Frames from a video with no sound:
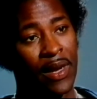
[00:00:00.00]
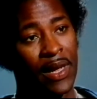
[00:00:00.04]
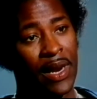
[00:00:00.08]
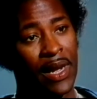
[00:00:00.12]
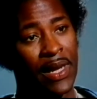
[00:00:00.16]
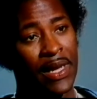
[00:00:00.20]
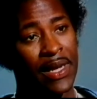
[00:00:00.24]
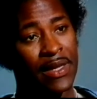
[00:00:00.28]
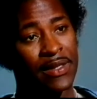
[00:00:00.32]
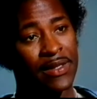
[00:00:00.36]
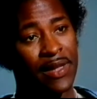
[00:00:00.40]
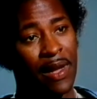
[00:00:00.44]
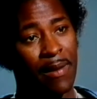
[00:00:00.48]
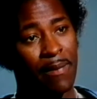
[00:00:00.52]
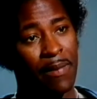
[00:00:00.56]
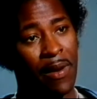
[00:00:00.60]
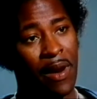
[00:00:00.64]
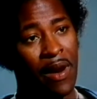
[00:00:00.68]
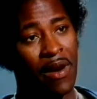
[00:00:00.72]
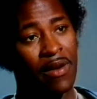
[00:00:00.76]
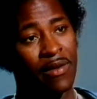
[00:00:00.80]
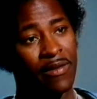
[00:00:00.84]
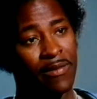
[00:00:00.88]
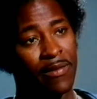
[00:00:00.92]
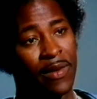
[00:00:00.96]
And I guess that
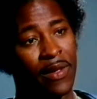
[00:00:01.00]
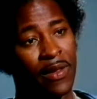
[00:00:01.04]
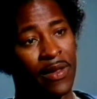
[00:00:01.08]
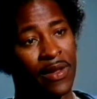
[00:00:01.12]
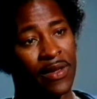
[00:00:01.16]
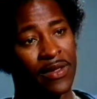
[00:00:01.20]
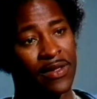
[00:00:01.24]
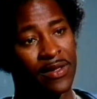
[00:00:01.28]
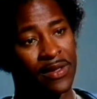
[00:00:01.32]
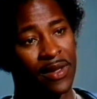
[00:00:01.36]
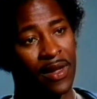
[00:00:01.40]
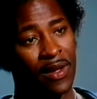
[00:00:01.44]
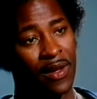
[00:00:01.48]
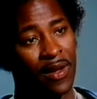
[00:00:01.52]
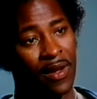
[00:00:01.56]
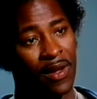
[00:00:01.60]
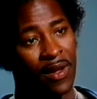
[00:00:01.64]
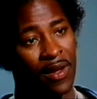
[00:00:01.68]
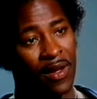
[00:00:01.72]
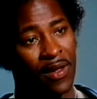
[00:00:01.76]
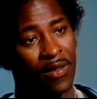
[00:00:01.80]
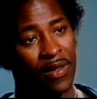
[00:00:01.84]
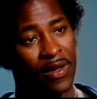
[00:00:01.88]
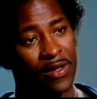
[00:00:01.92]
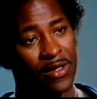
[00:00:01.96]
part of me that's
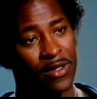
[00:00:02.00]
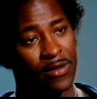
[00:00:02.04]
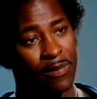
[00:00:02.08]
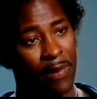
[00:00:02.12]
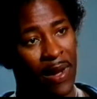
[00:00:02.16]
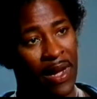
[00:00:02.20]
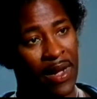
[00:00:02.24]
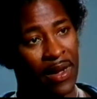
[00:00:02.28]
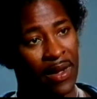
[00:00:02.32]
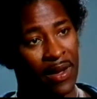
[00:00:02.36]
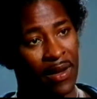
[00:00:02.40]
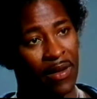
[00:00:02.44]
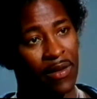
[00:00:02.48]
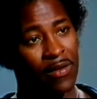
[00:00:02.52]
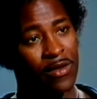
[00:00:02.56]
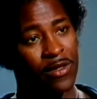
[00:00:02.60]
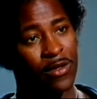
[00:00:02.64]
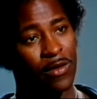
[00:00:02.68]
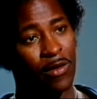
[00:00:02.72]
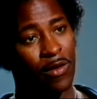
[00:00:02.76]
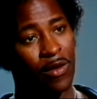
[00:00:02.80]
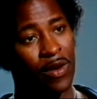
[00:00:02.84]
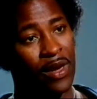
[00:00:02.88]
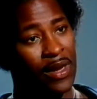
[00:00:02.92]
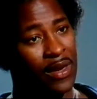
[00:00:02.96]
my
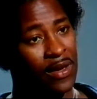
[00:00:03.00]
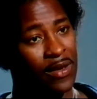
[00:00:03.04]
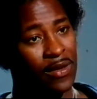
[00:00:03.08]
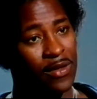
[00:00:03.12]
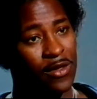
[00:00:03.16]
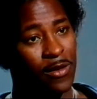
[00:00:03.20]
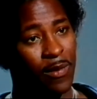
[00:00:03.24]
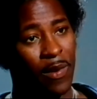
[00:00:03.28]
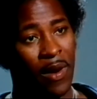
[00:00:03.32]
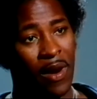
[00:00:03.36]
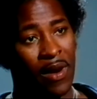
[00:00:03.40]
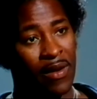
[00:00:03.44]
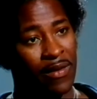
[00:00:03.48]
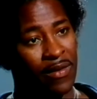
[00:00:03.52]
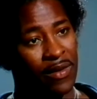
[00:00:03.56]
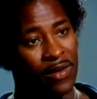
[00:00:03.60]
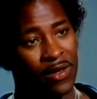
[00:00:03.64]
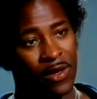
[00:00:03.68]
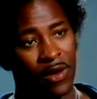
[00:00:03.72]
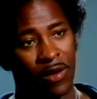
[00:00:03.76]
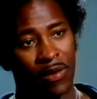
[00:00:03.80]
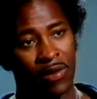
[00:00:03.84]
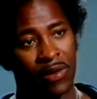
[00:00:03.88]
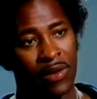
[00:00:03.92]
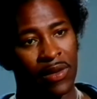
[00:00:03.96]
culture, and it's a part of the
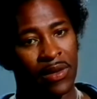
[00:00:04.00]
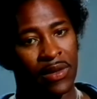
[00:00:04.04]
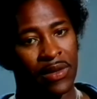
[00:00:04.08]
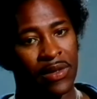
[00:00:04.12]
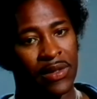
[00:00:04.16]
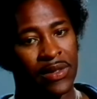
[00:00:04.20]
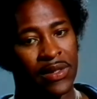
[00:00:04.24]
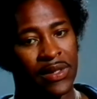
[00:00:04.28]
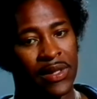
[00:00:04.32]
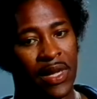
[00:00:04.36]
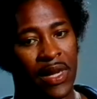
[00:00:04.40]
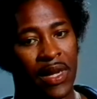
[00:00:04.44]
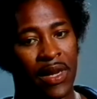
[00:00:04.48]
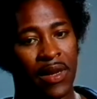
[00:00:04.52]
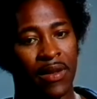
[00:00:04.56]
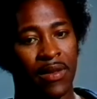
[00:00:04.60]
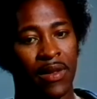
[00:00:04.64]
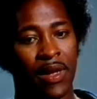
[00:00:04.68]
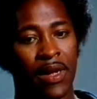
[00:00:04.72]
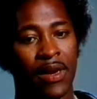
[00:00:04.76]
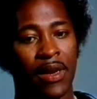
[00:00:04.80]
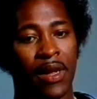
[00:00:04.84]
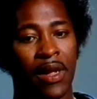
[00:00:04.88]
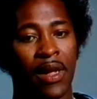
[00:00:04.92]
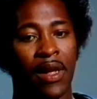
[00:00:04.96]
total, that's saying
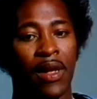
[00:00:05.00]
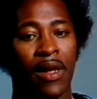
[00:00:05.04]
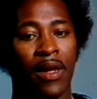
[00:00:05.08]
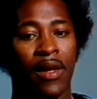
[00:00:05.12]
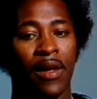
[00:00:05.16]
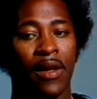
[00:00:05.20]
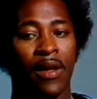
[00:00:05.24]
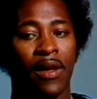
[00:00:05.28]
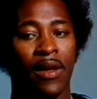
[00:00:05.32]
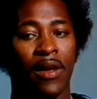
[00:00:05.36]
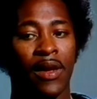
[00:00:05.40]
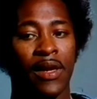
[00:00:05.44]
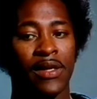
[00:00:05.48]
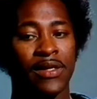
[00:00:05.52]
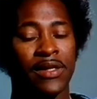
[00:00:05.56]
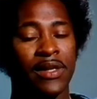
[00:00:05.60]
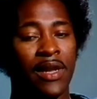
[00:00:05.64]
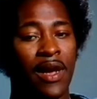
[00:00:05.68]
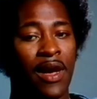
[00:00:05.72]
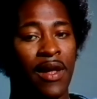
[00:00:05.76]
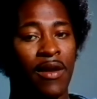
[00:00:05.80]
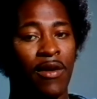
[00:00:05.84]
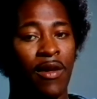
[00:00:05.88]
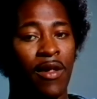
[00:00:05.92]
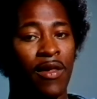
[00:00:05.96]
that it's
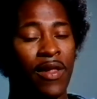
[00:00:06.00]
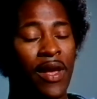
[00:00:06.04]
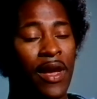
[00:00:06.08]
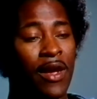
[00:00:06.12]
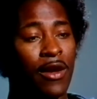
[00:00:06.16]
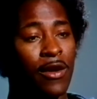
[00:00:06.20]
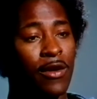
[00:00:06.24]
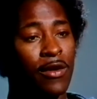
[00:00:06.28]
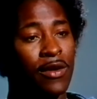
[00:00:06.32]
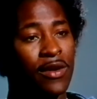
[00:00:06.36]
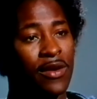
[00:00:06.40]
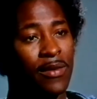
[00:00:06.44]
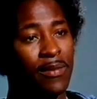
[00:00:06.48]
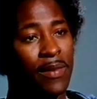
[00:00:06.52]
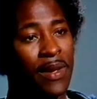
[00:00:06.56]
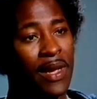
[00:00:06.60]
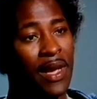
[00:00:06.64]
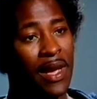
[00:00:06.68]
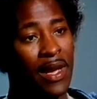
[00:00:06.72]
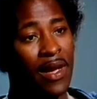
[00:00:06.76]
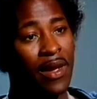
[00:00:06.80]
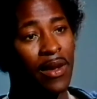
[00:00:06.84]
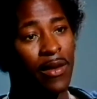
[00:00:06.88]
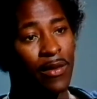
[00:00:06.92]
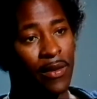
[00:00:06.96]
not all that good to be
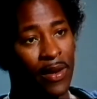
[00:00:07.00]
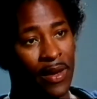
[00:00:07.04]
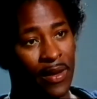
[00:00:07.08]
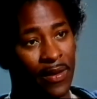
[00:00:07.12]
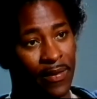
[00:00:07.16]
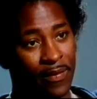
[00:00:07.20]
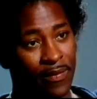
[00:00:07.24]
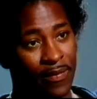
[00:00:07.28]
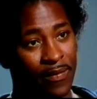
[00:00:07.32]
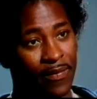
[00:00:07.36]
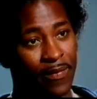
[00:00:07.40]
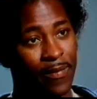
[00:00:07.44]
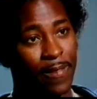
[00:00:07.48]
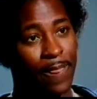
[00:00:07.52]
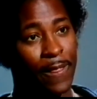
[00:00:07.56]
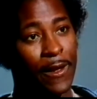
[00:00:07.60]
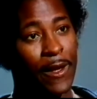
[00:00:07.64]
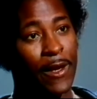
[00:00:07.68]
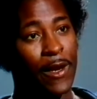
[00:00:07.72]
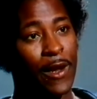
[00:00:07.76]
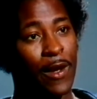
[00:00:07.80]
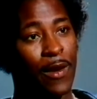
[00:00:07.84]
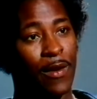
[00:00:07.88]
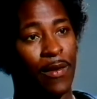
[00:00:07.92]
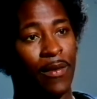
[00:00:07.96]
angry,
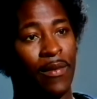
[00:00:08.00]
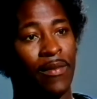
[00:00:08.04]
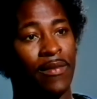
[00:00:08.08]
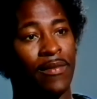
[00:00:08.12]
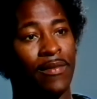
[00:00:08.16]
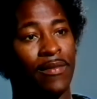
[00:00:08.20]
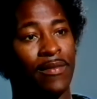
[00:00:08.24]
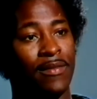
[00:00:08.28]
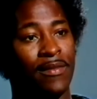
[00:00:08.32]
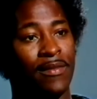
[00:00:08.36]
you know,